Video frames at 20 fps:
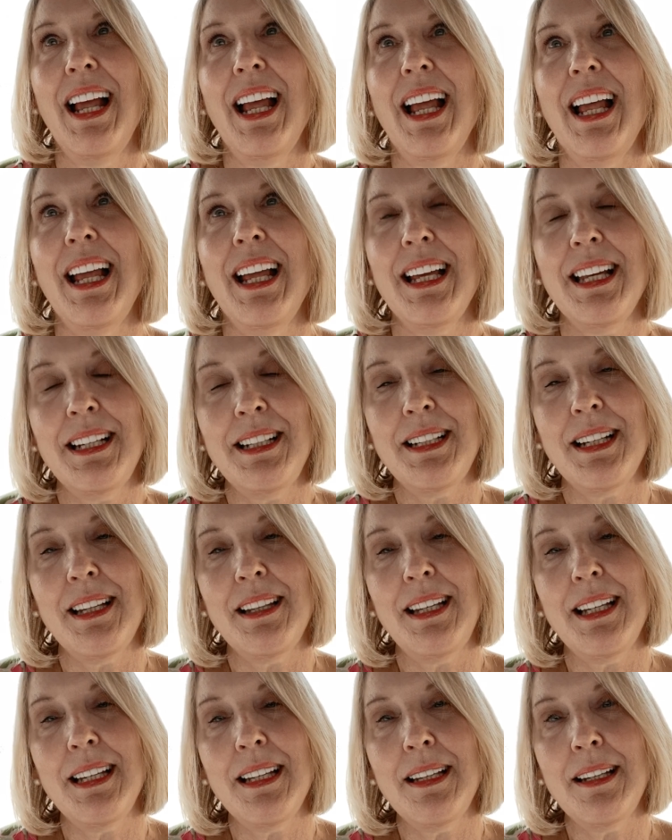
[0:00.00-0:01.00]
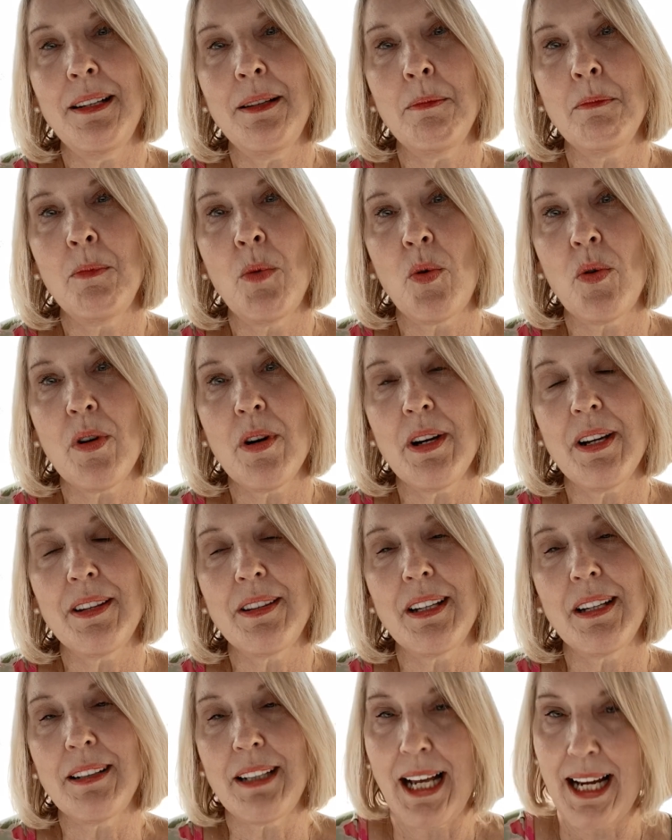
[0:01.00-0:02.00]
And then
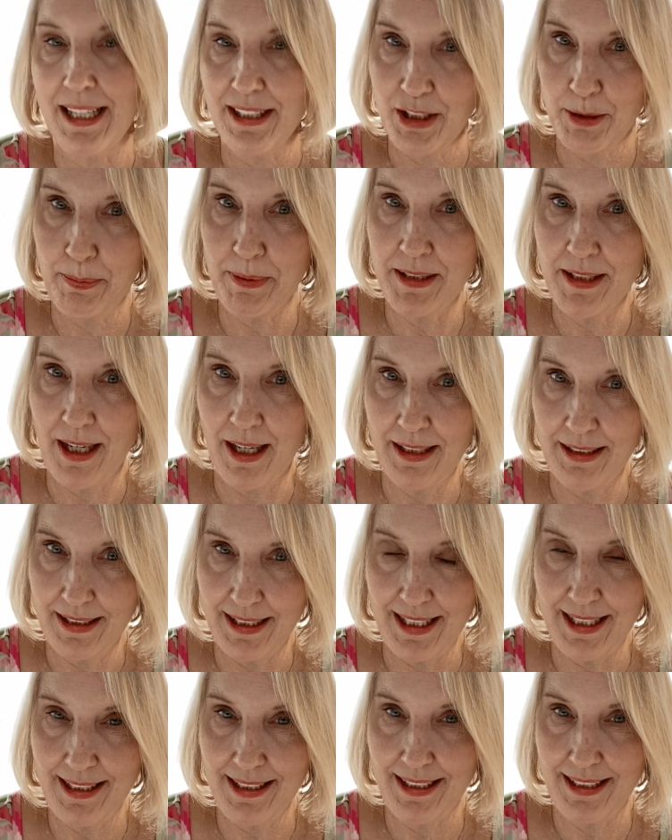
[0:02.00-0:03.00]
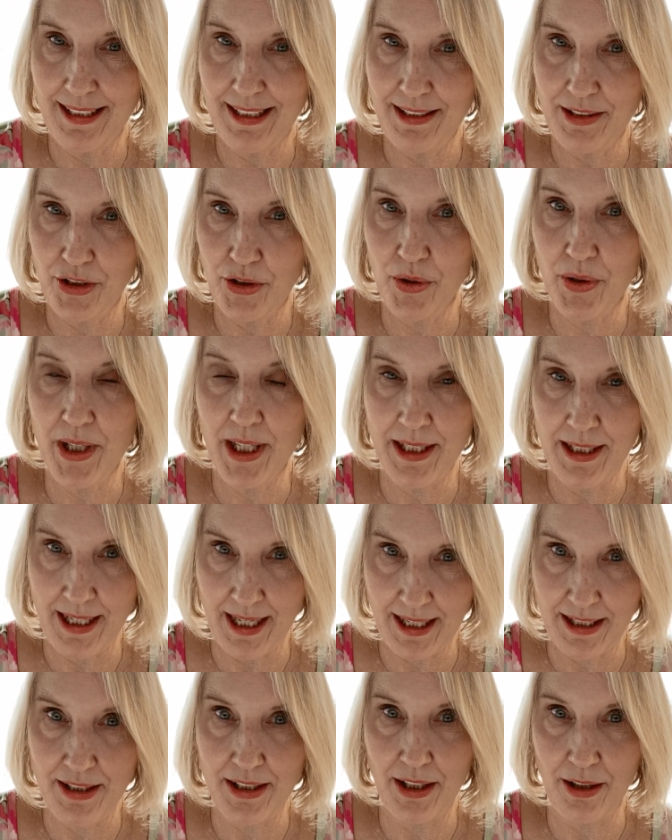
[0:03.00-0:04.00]
the last but not least is to
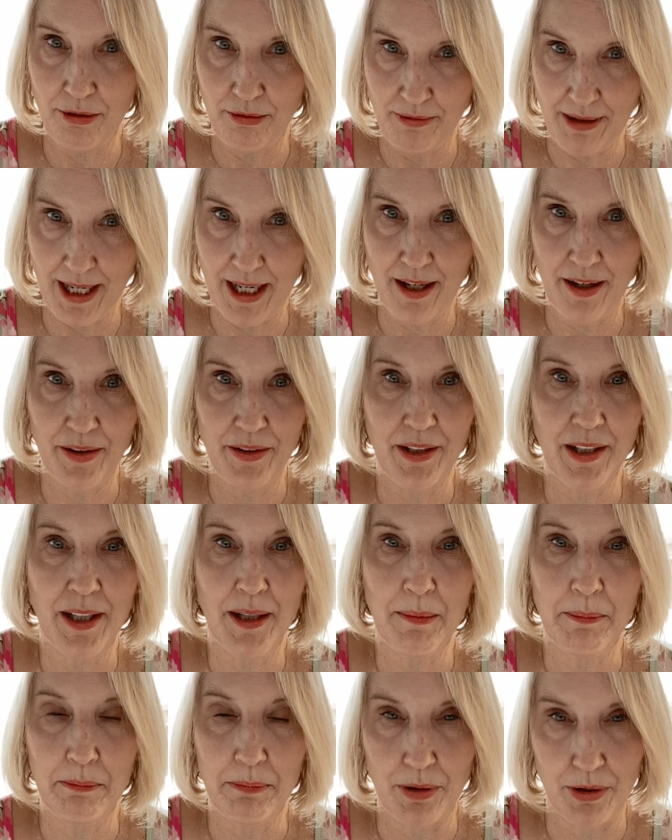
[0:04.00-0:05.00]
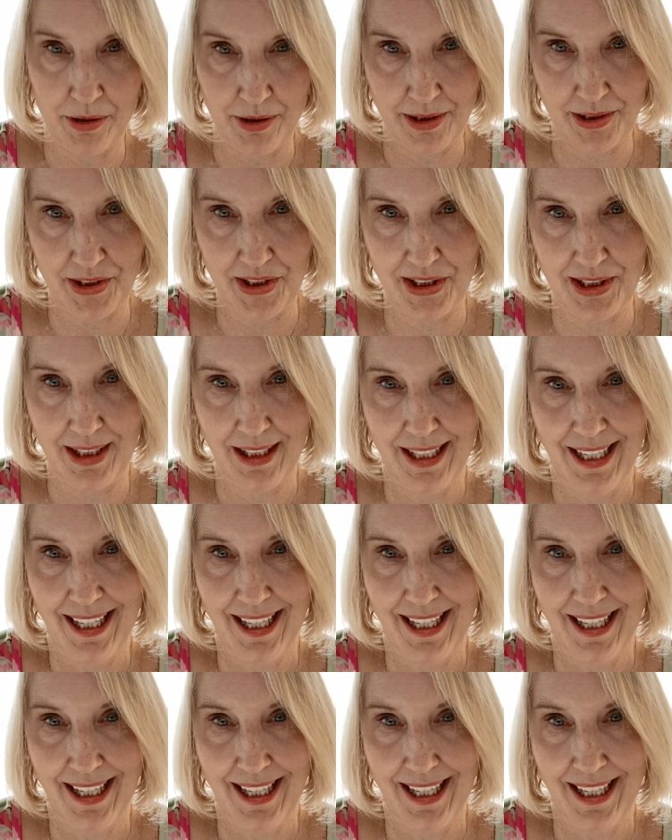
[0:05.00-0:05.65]
connect around books,